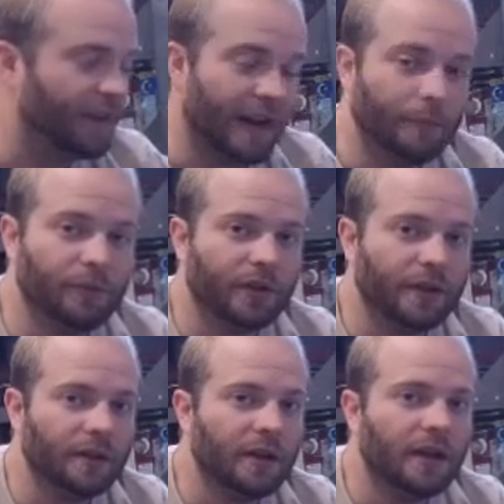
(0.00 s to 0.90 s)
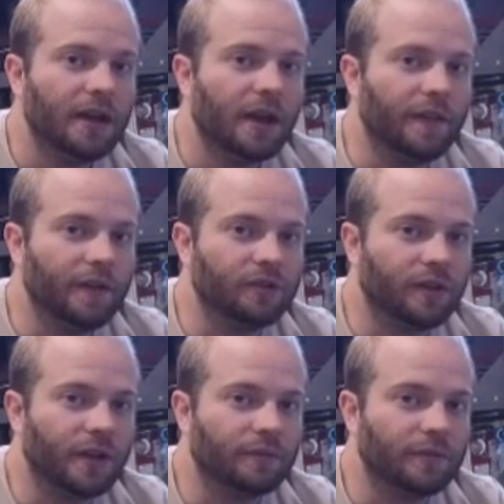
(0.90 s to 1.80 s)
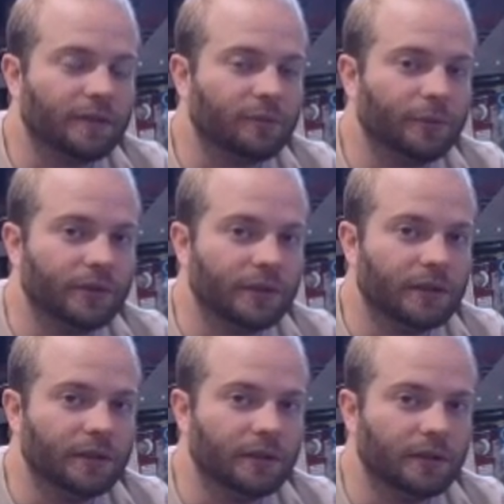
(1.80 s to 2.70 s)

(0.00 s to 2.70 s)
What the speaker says: tabs on, and there's a lot of flexibility in